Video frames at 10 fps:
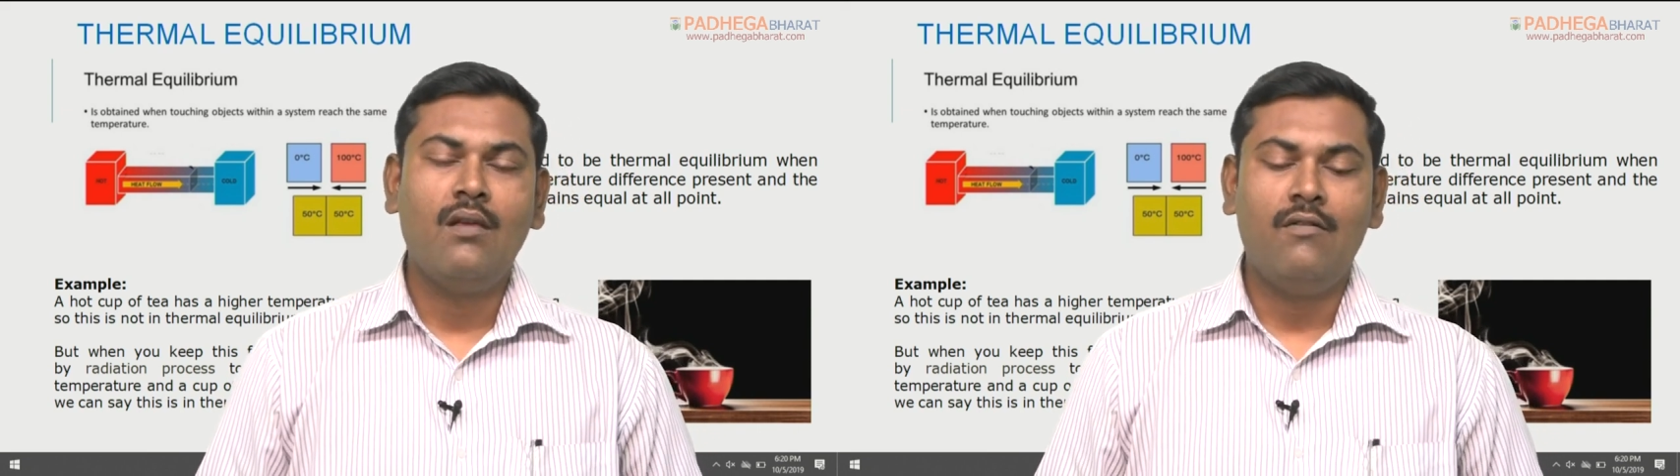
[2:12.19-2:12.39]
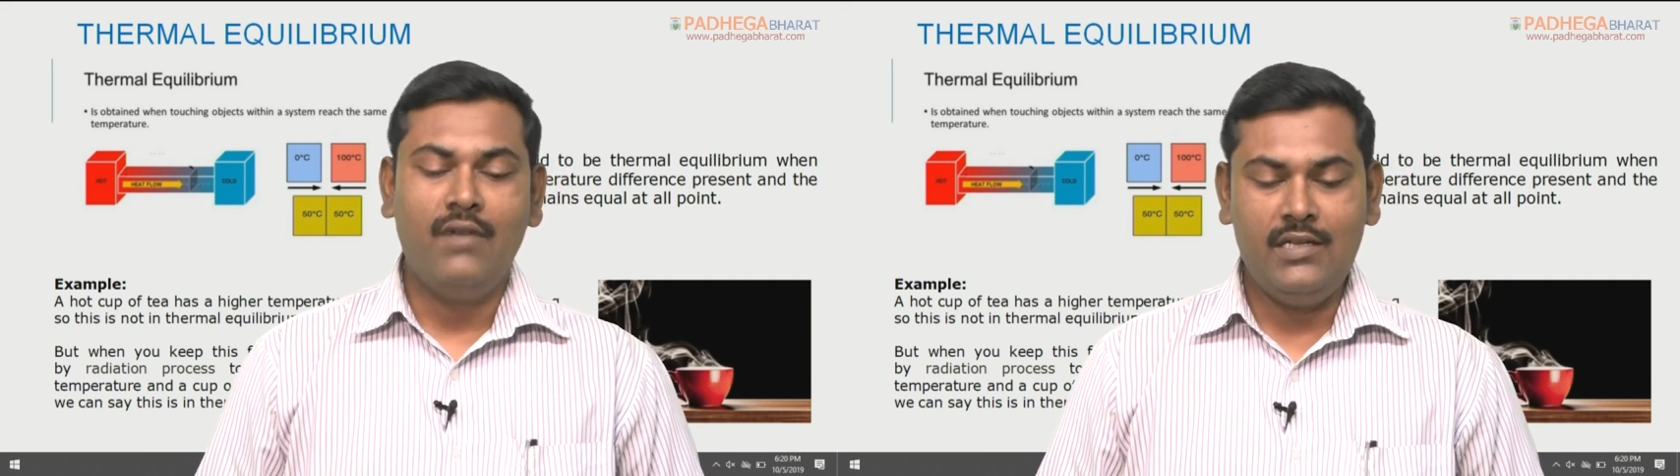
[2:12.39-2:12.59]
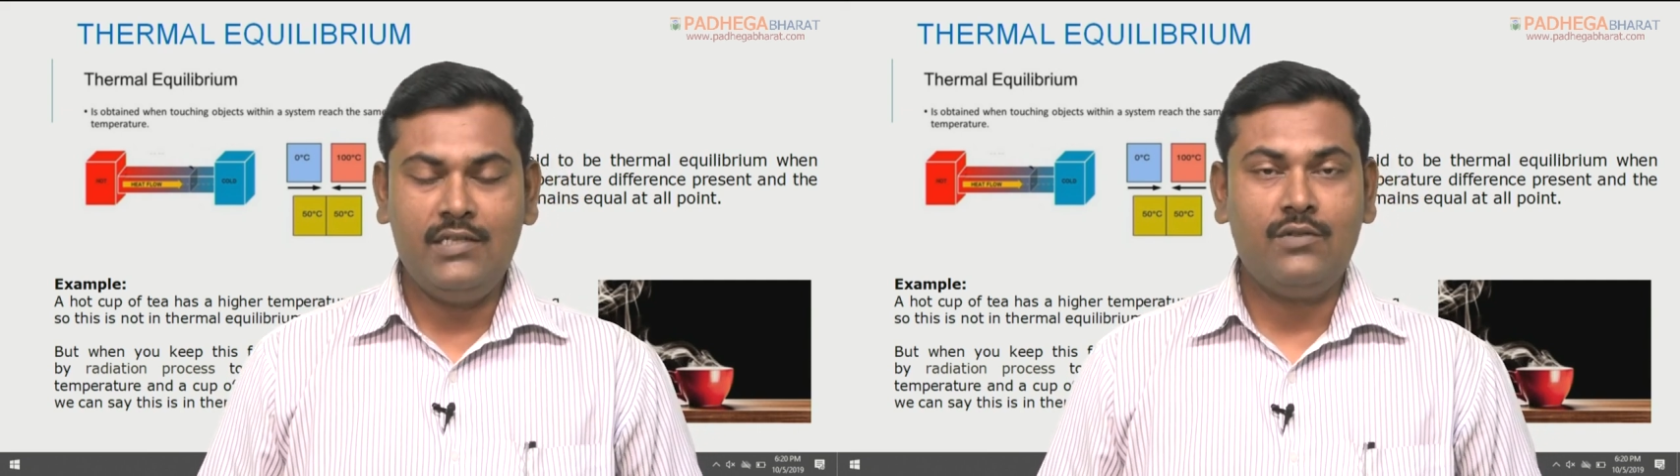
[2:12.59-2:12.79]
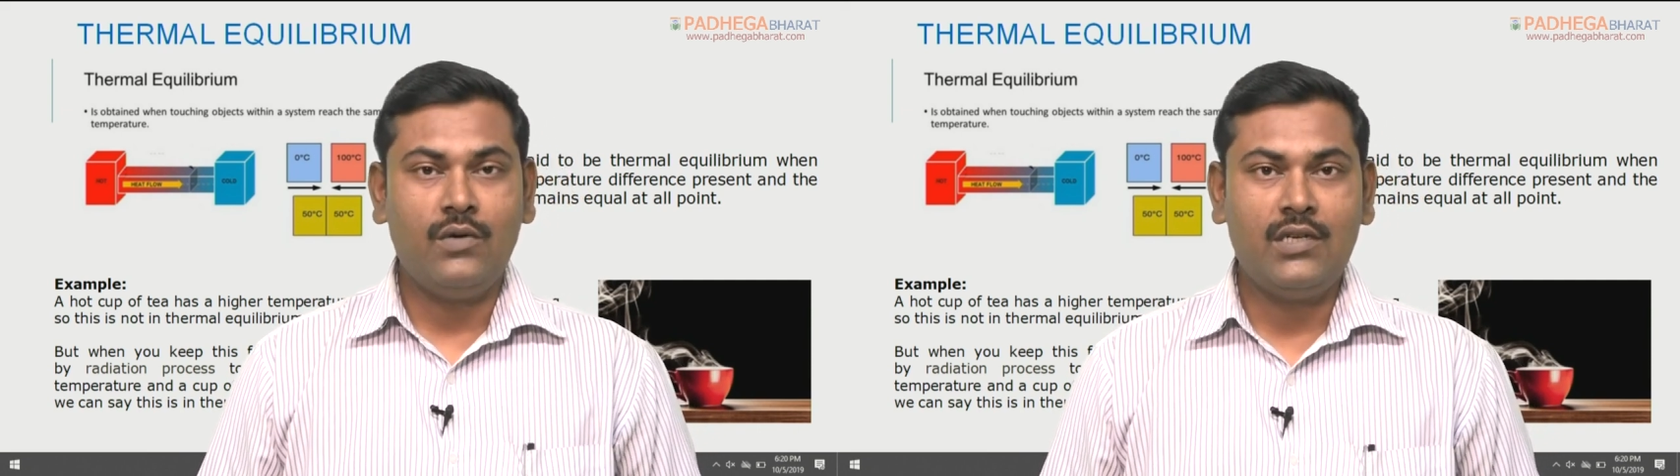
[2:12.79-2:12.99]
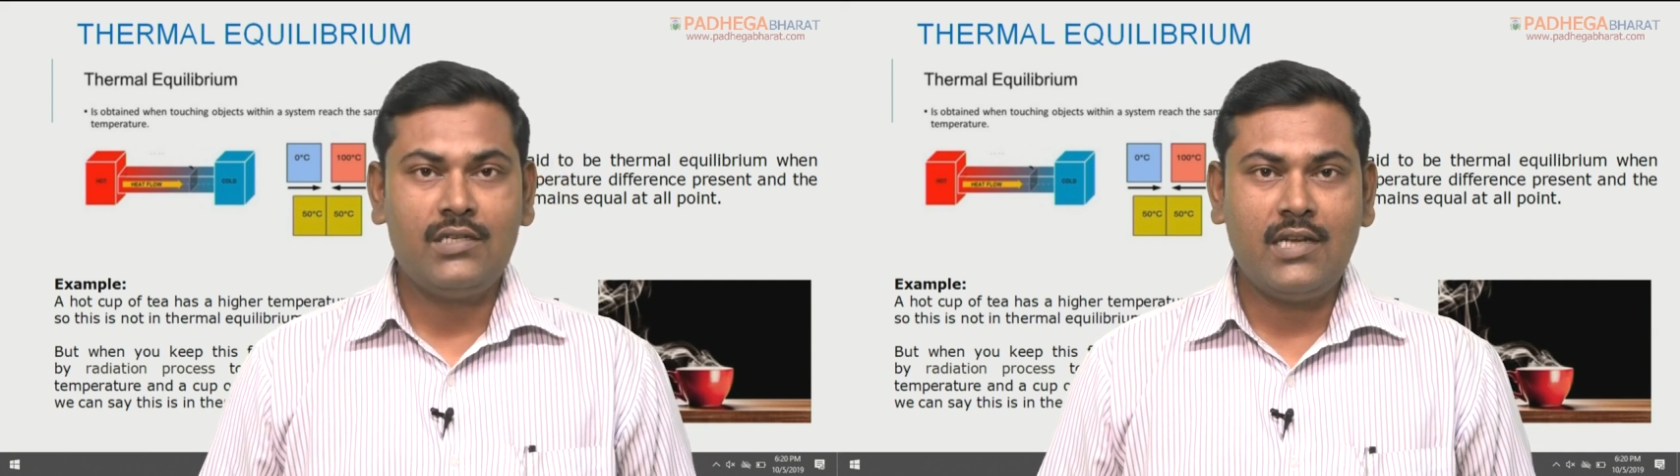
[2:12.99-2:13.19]
very easy to
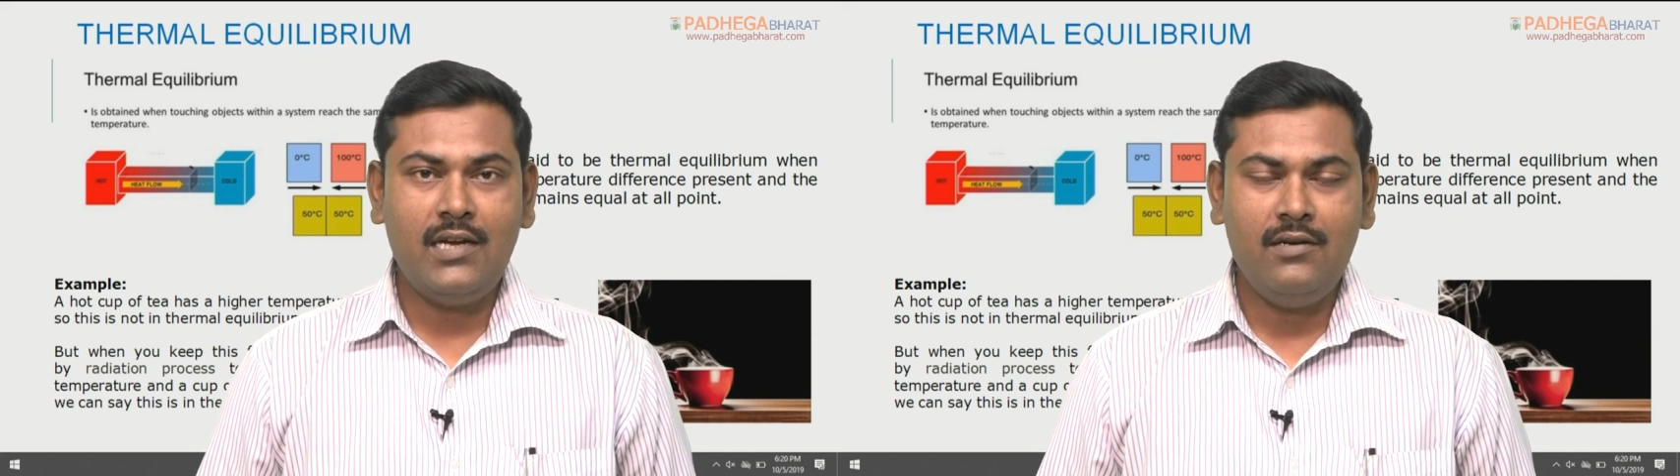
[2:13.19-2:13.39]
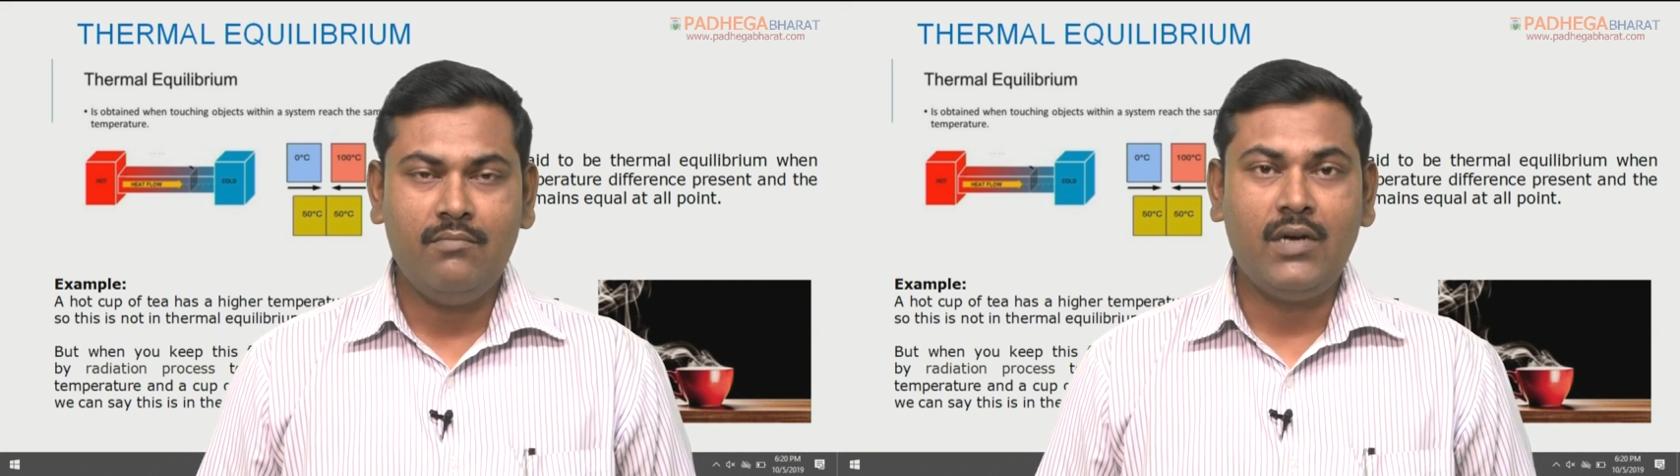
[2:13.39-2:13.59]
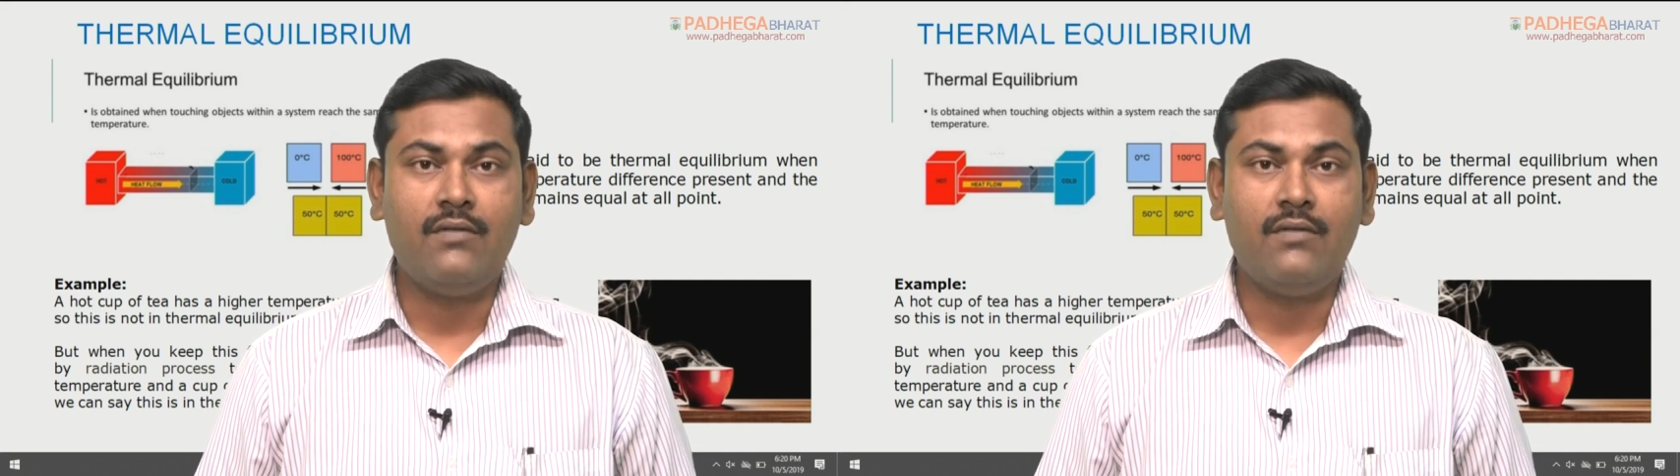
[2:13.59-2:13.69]
understand, but